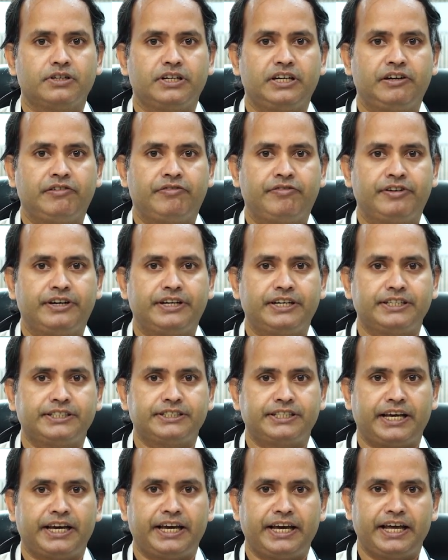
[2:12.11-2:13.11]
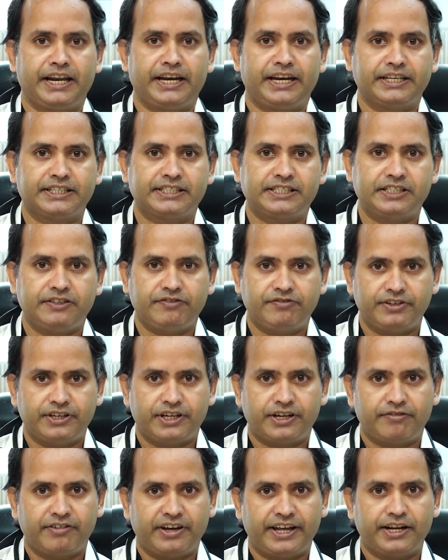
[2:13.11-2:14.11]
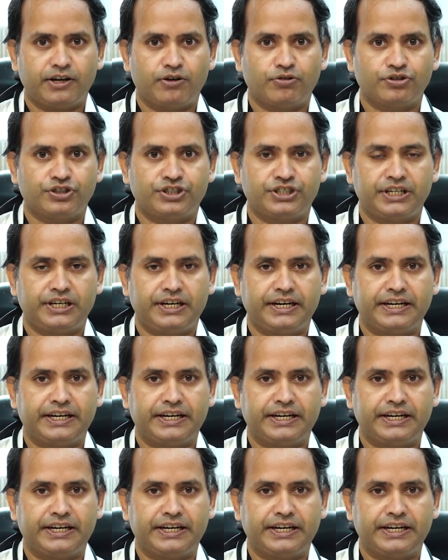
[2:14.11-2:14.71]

if it is again a severe varicocele,